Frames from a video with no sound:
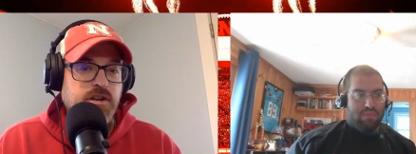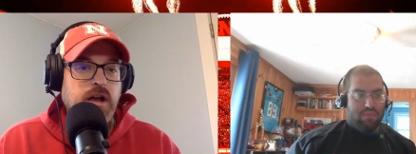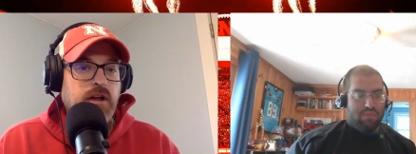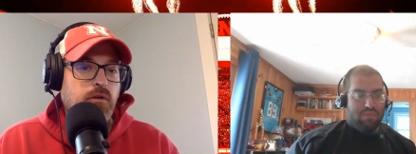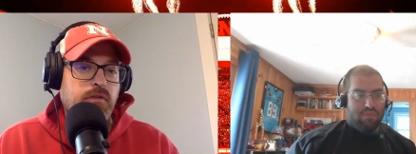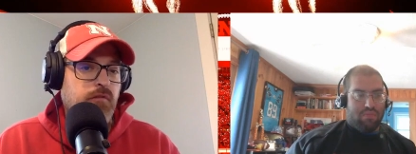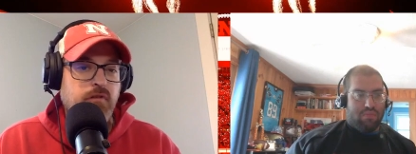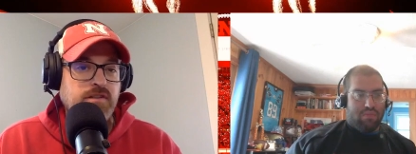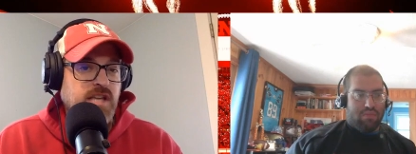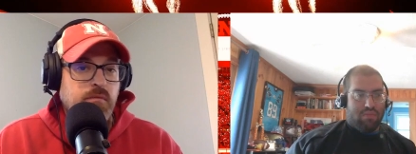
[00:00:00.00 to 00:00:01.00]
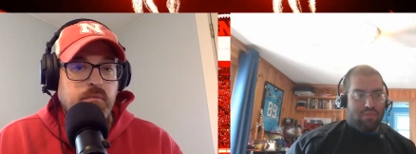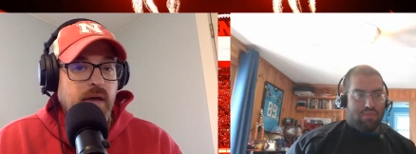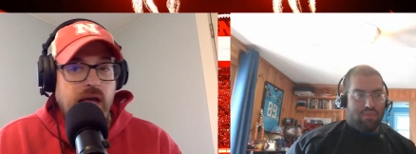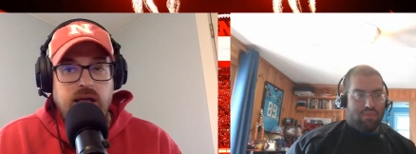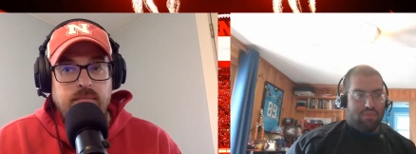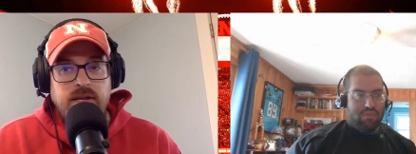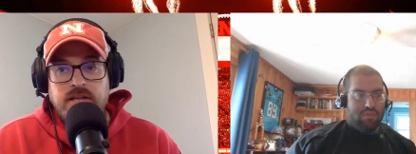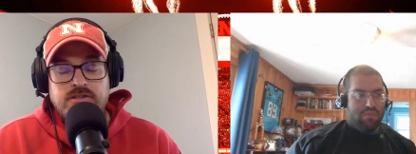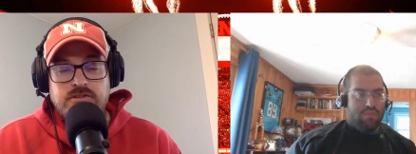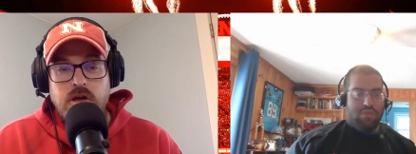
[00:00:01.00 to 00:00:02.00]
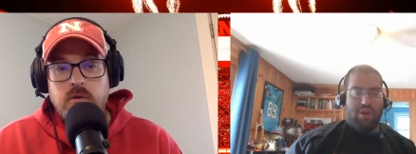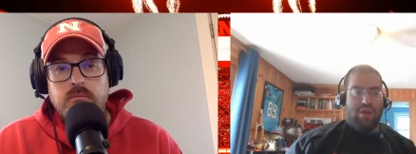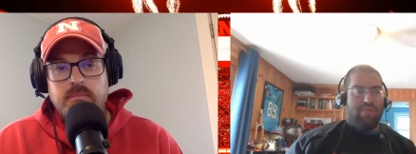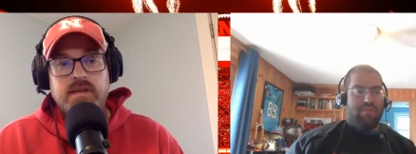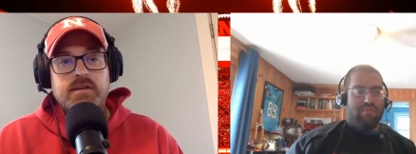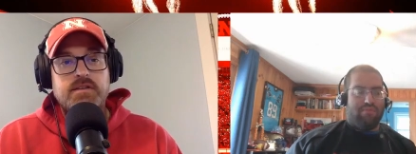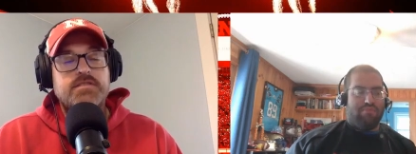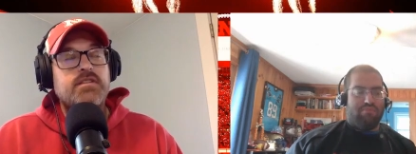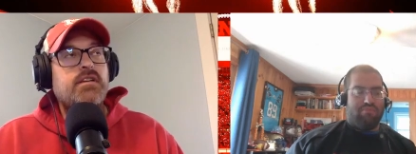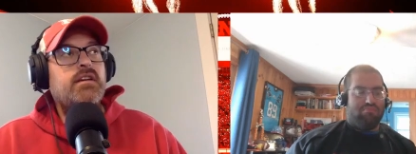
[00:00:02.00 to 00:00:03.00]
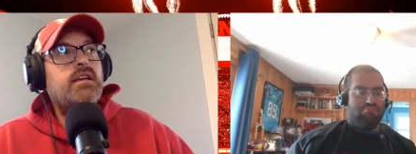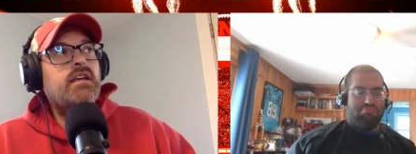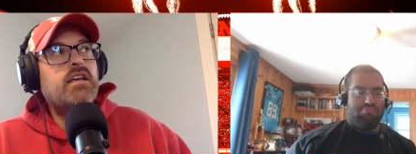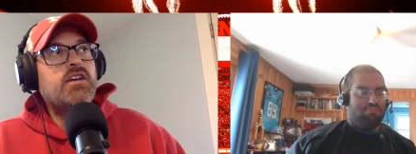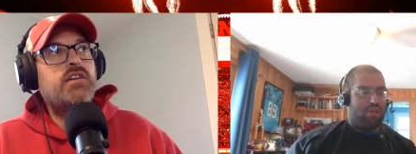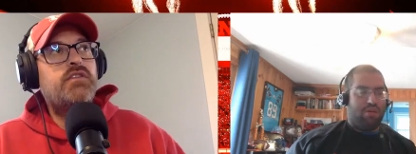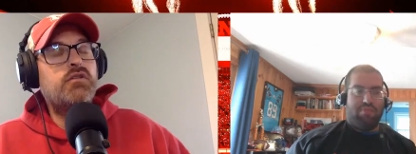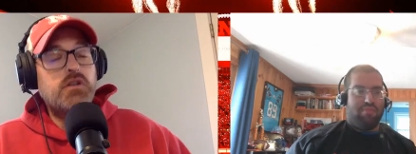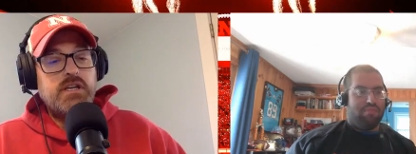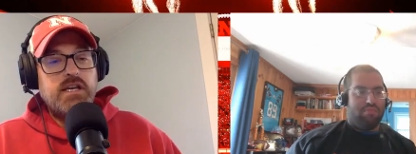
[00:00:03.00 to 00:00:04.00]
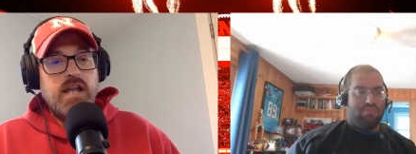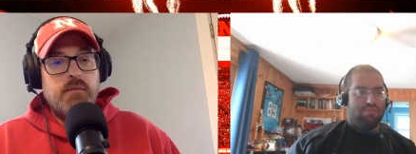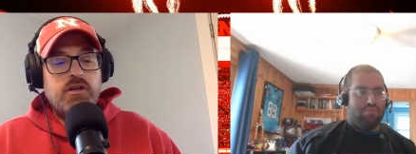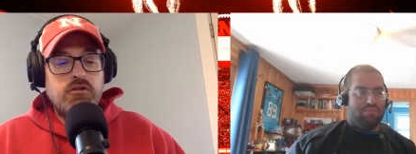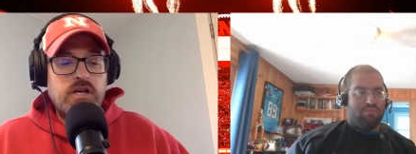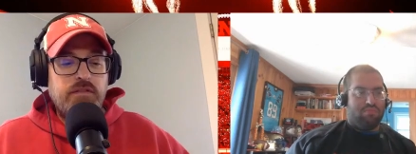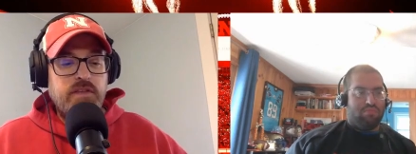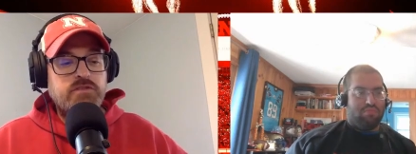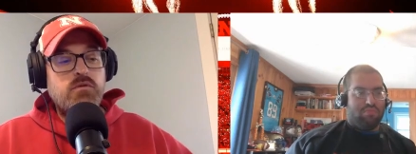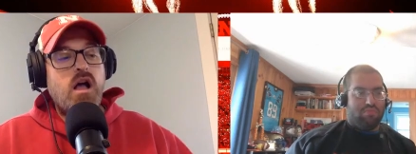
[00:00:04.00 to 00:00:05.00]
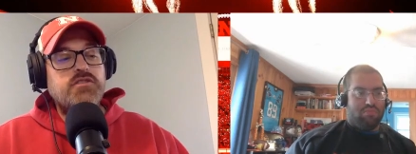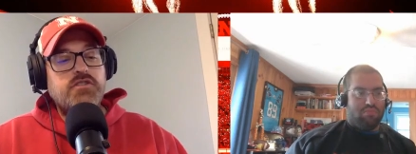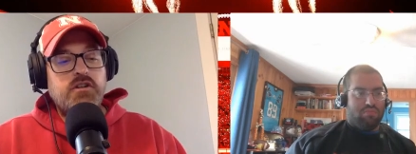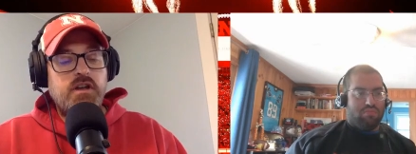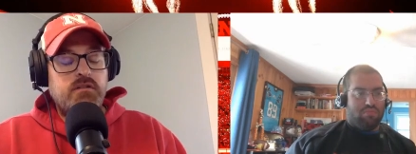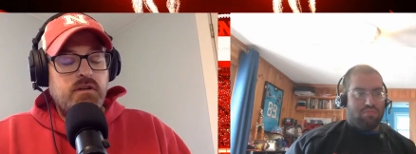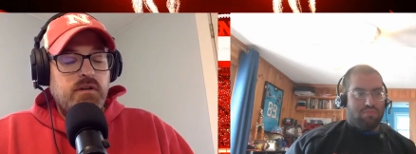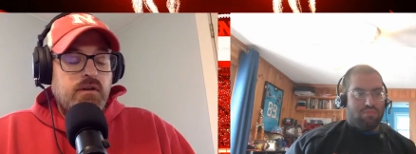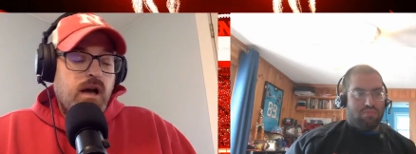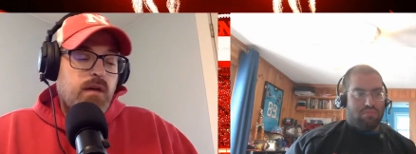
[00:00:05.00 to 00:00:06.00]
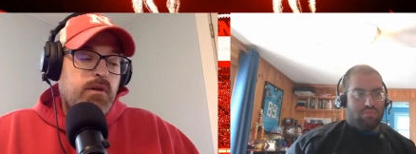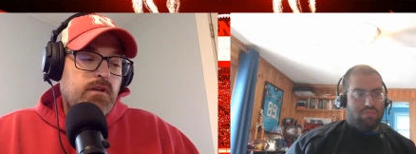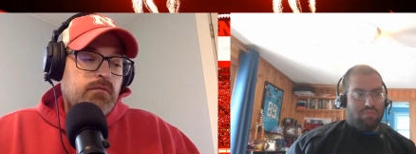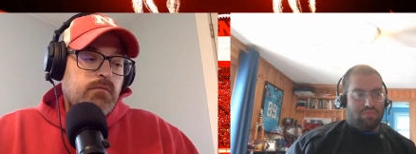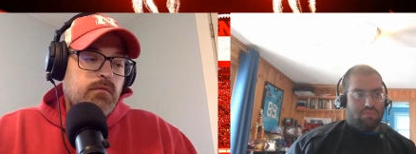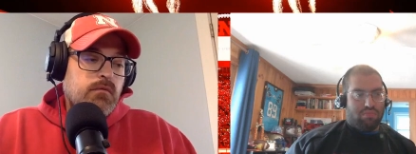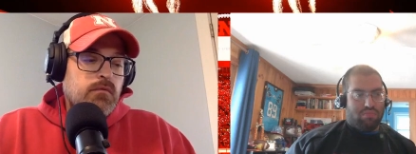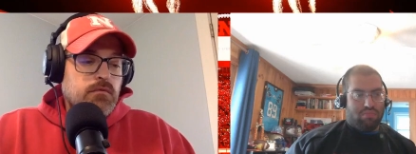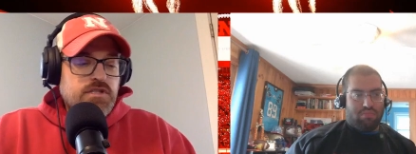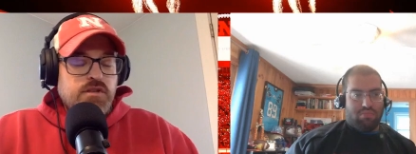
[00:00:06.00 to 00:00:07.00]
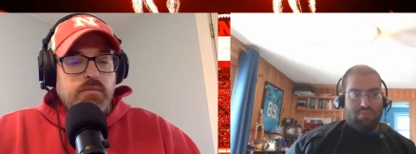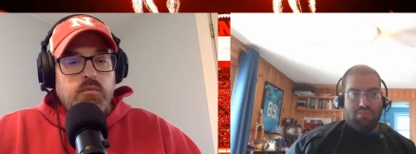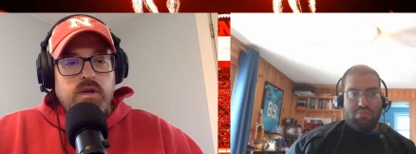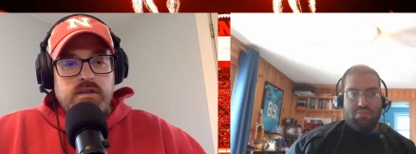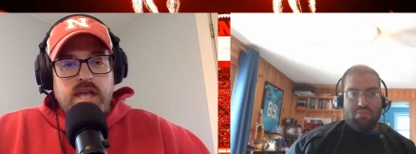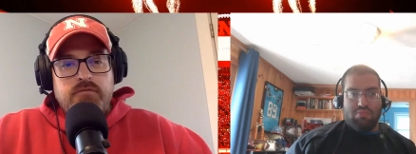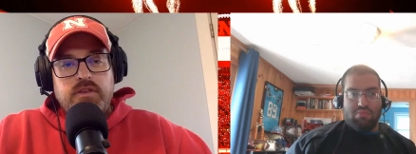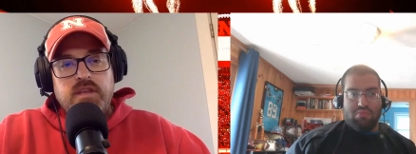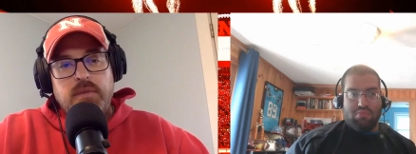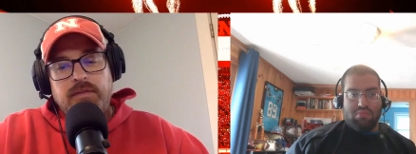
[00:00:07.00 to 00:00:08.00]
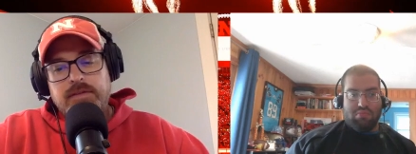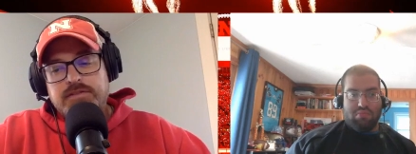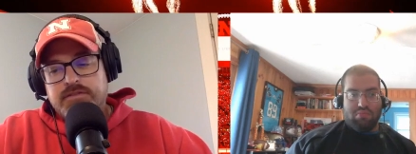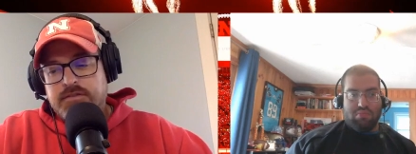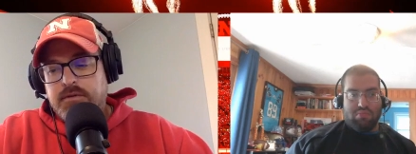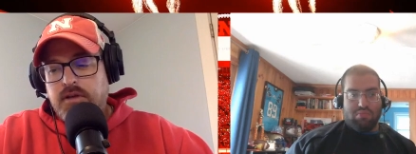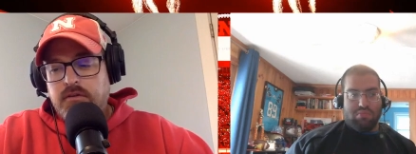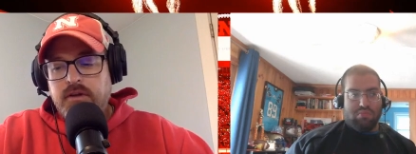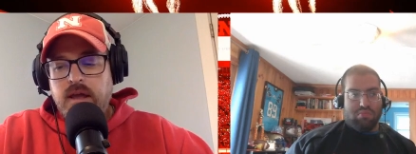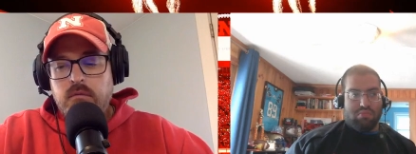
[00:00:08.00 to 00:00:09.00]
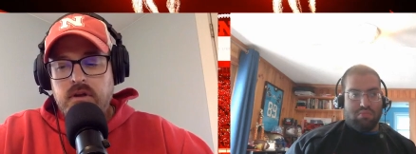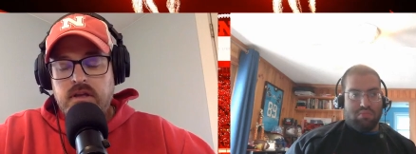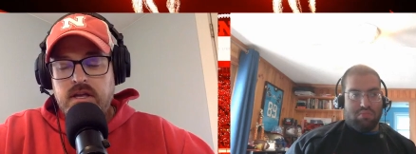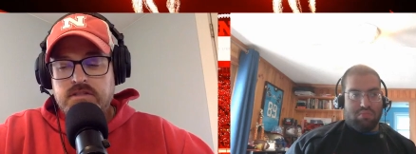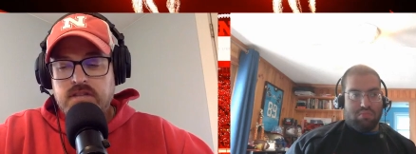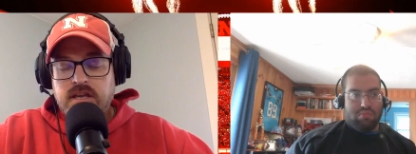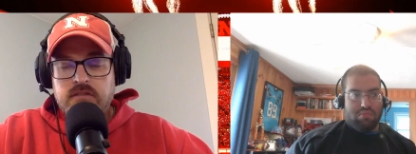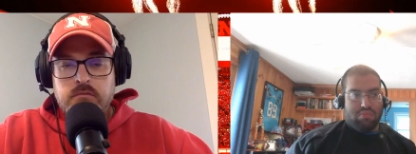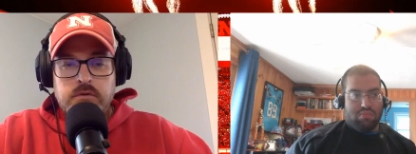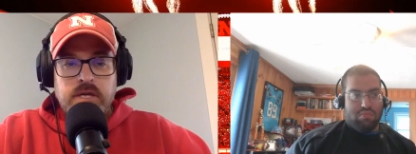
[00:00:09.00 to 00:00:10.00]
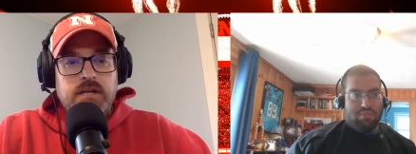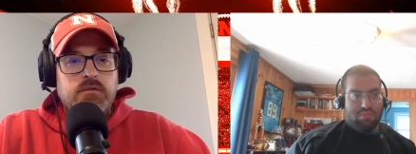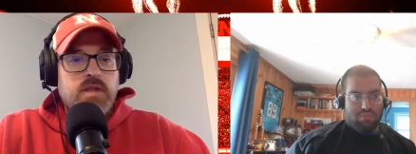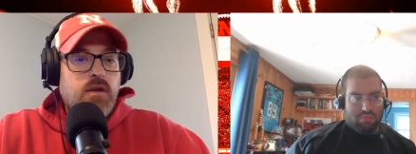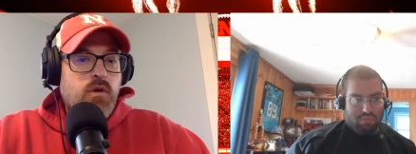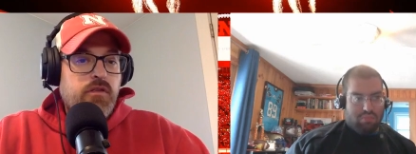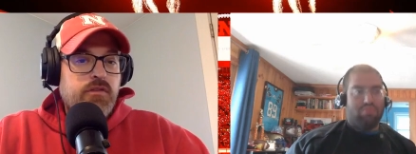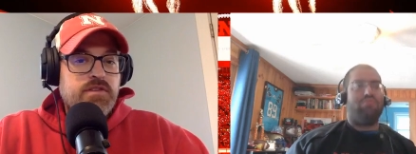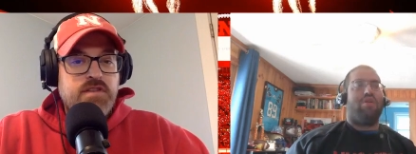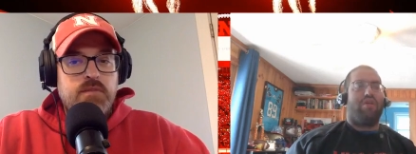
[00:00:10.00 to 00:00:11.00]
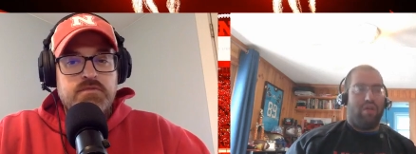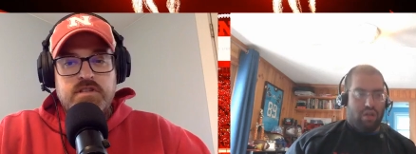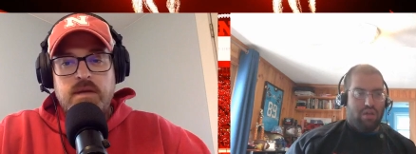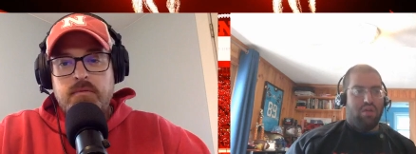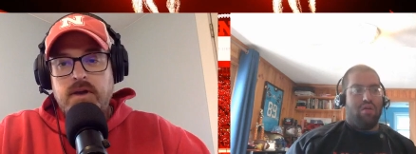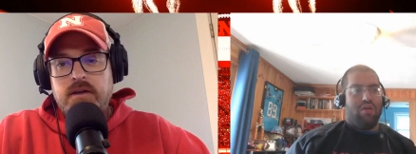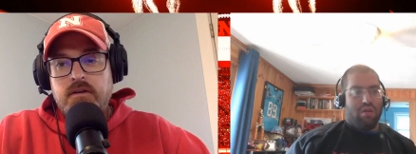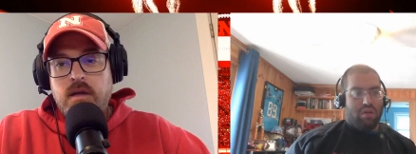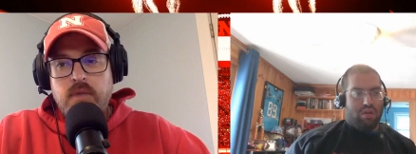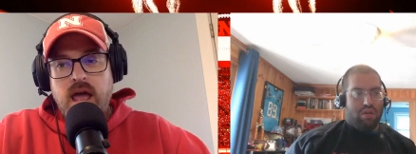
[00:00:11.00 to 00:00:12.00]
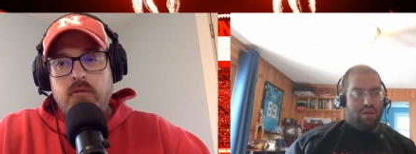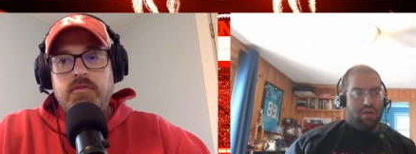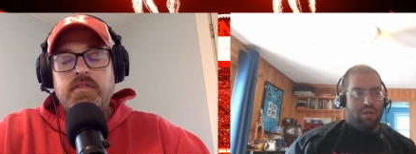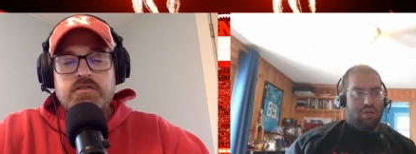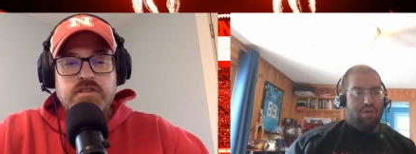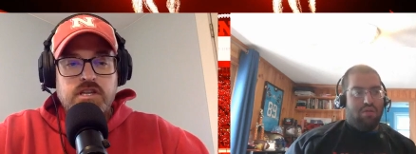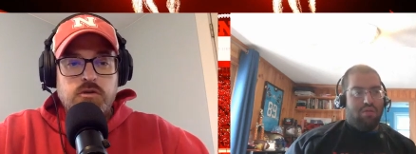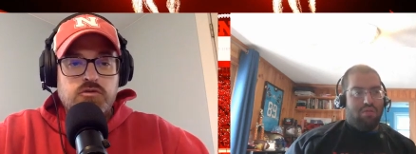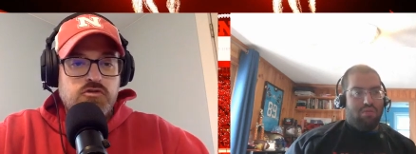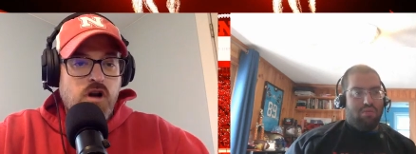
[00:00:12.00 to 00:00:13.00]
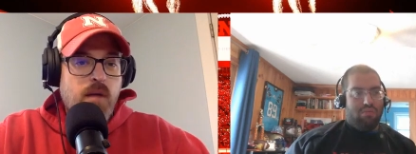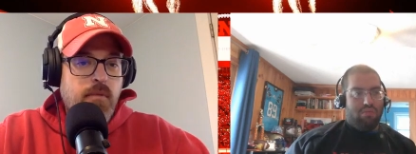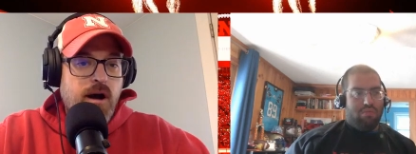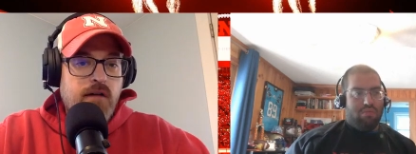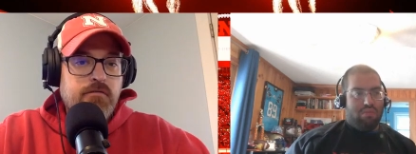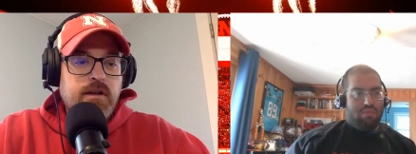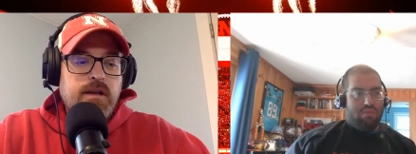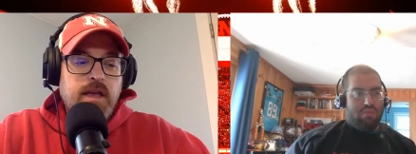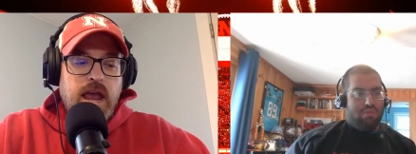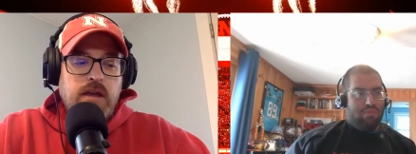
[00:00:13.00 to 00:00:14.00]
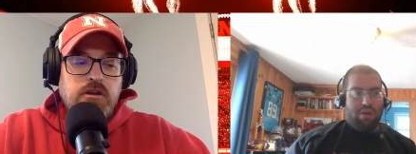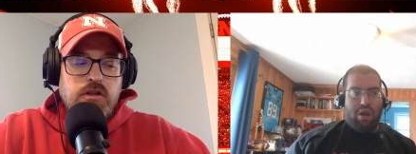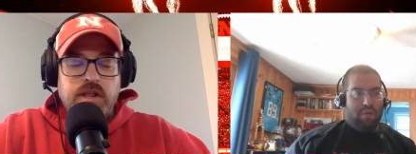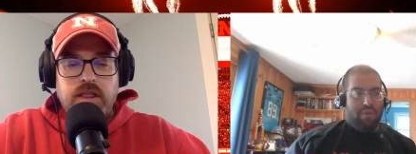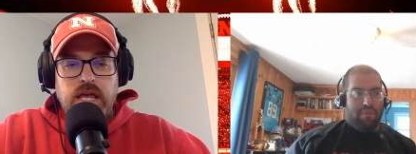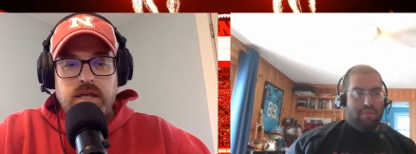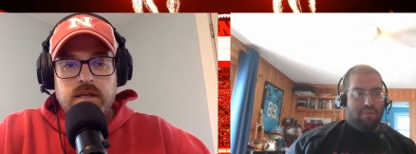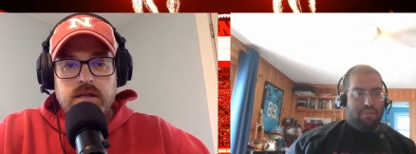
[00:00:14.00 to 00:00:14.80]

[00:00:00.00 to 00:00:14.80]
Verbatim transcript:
Speaker 1: year, I don't think Fred's coming back. I mean, I just don't no. because if no. you look at, I mean, you look at this roster, and I mean, let we can definitely debate this too another day when it gets like complete, like whether this team is yeah. an upgrade or not. But I don't think there's a huge drop off. And you no. look at like